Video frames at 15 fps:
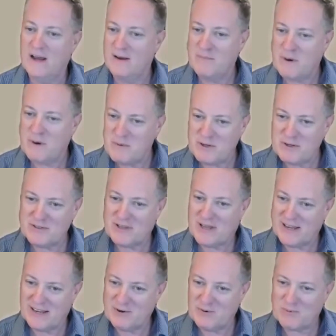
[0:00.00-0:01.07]
Remember those
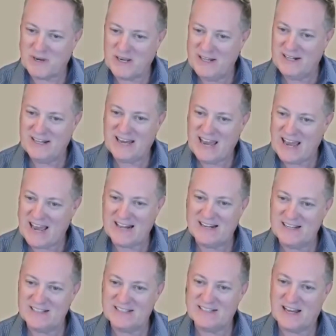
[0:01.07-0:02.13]
like green
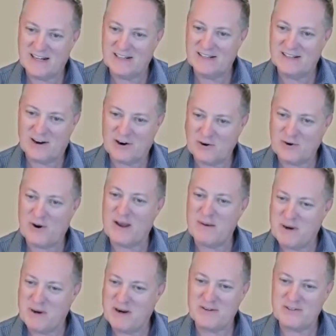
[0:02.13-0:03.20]
candies that our
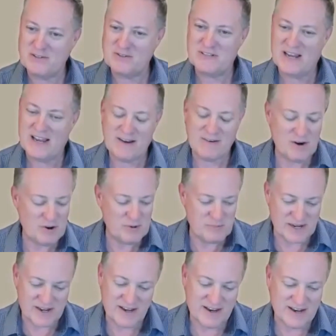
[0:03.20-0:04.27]
grandparents used to have? Oh my
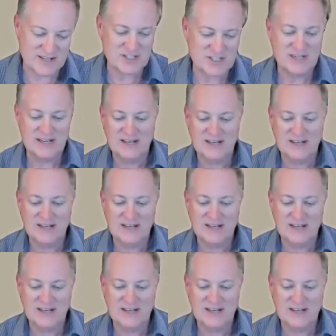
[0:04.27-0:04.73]
gosh.